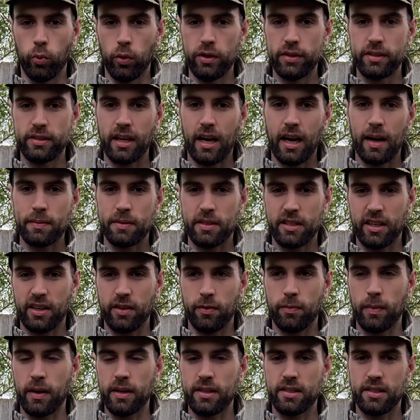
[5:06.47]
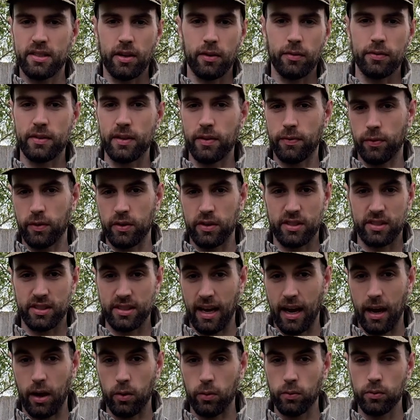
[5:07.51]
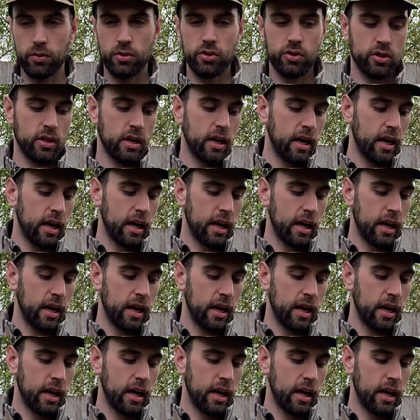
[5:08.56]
wood types to give myself different sounds.